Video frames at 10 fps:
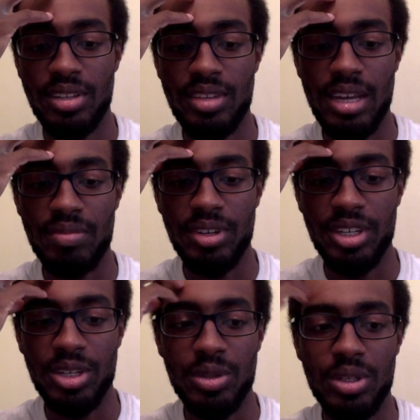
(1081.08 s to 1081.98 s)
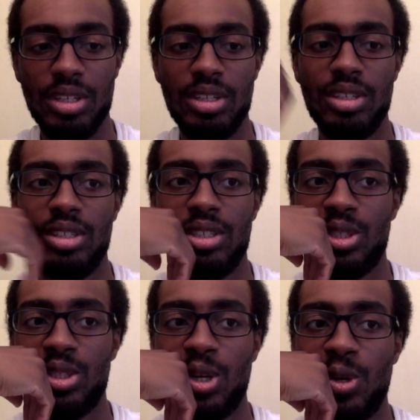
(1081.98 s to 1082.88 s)
that video.
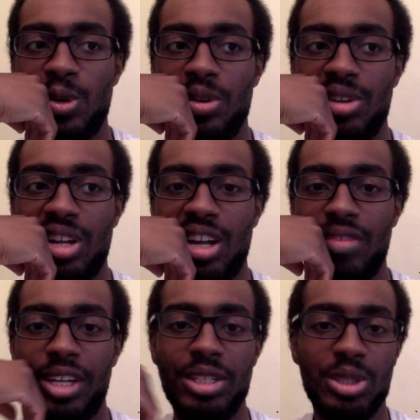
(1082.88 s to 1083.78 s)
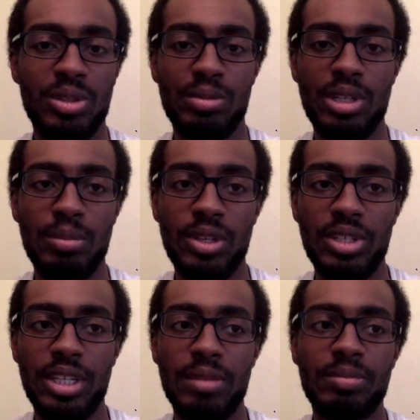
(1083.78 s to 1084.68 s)
So I've had to sort of rebuild
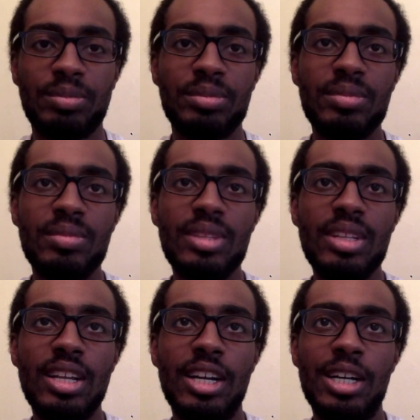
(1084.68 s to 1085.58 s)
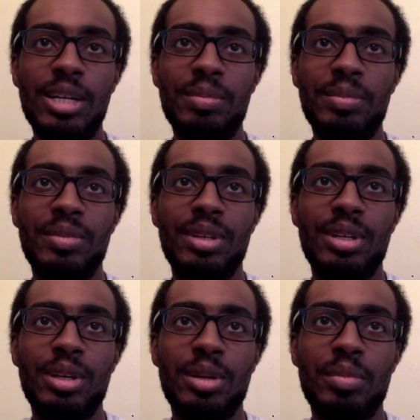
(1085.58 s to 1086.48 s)
it.
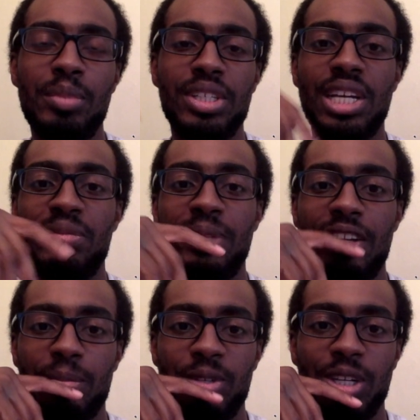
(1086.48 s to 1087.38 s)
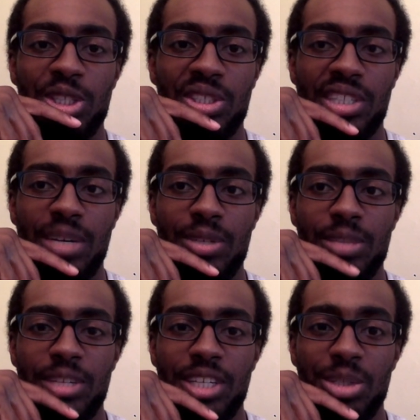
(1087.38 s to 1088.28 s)
But aside from that, production on that one
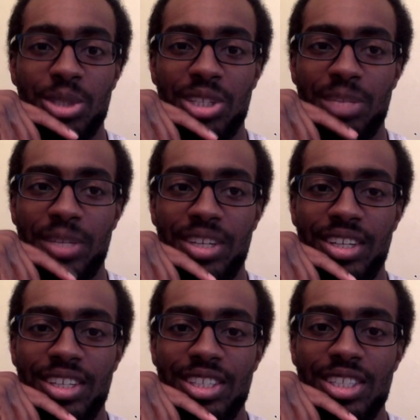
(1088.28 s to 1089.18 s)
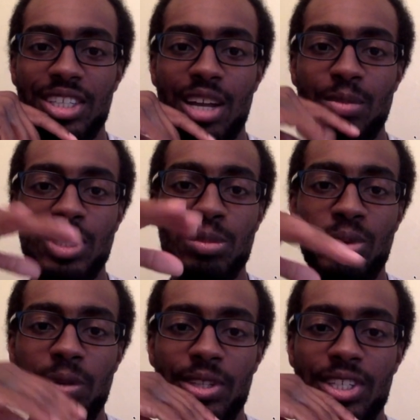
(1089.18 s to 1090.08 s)
has been interesting because I won't
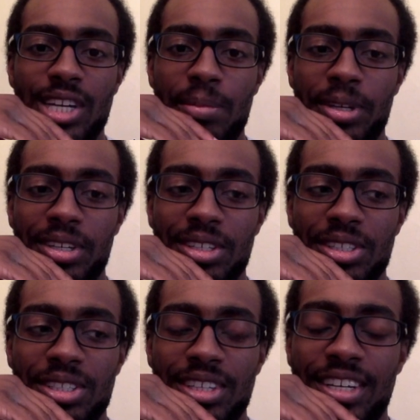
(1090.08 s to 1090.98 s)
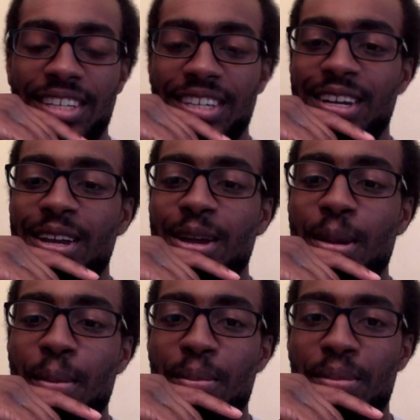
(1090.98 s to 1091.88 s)
spoil what the topic is,
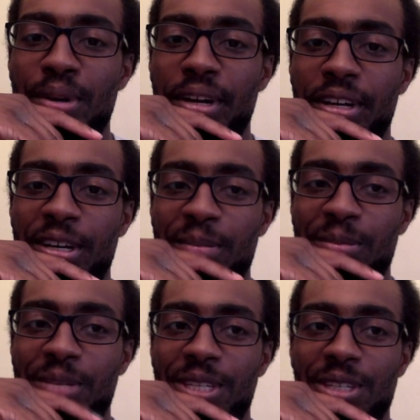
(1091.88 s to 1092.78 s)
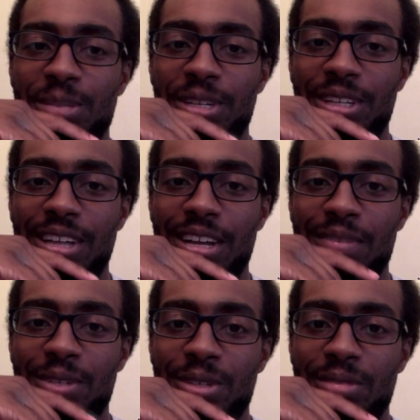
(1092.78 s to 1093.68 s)
but there's been a lot
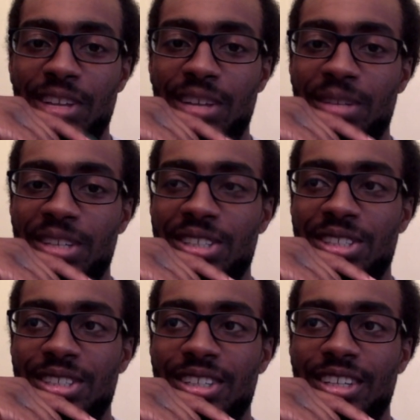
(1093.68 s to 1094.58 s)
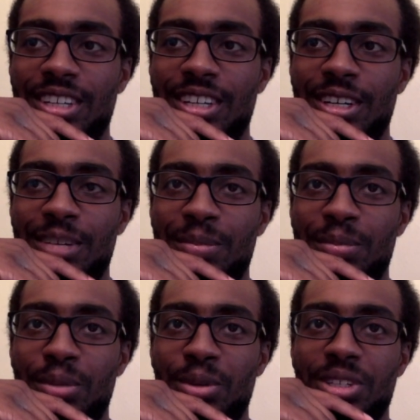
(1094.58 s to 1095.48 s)
of new developments,
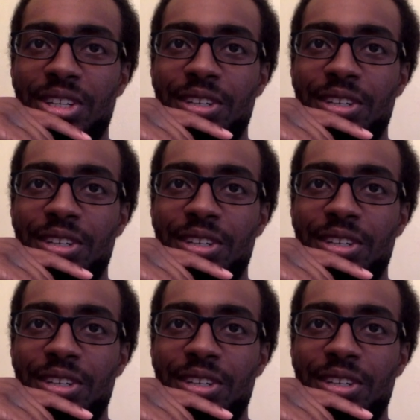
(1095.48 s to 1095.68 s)
both